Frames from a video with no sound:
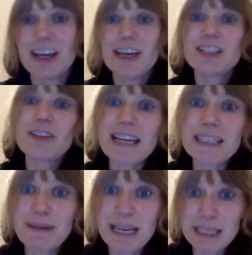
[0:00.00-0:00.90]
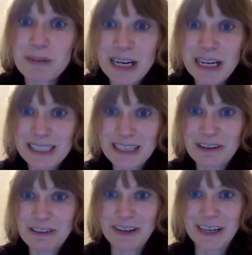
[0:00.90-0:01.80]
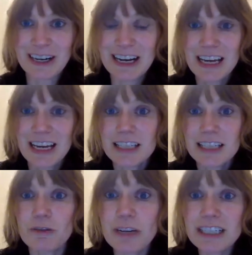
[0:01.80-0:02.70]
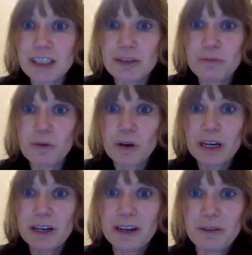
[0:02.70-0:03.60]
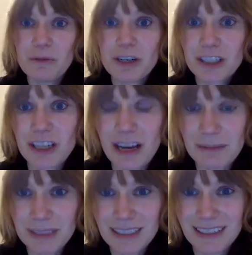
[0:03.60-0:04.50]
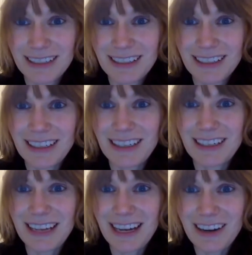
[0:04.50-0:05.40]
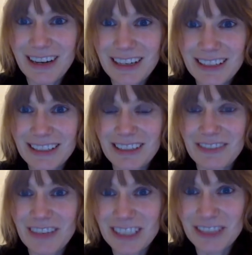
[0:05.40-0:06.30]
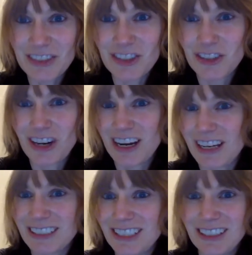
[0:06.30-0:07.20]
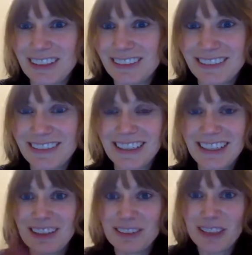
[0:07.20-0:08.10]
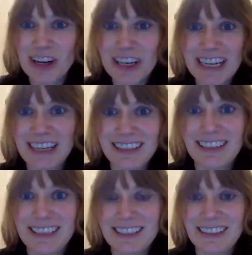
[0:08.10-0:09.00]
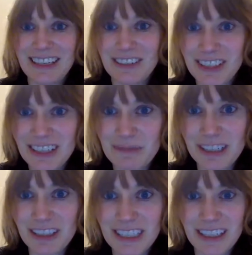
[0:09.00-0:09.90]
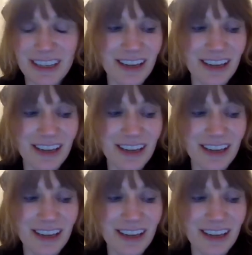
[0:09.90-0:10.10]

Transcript: So that's my experience so far. So if we do more workshops in areas that festivals are trying to target, is the language they've been using,